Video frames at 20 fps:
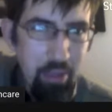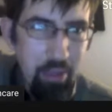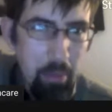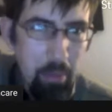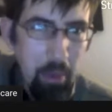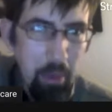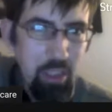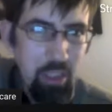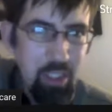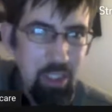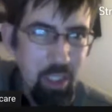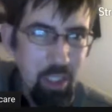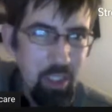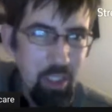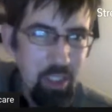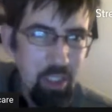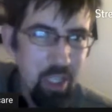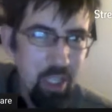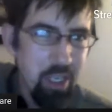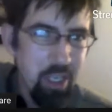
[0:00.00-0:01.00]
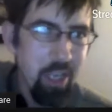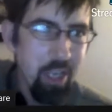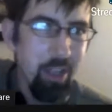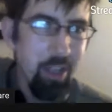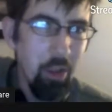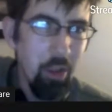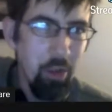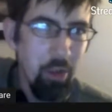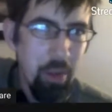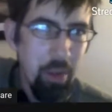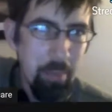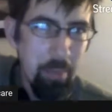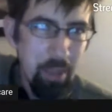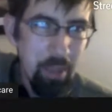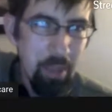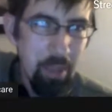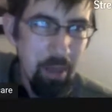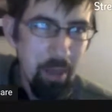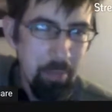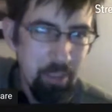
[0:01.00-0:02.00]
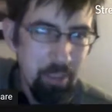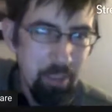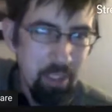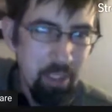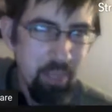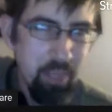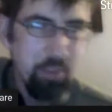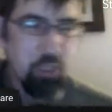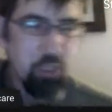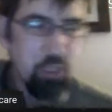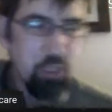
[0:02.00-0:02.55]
the book series, and then Nickelodeon picked it up as a TV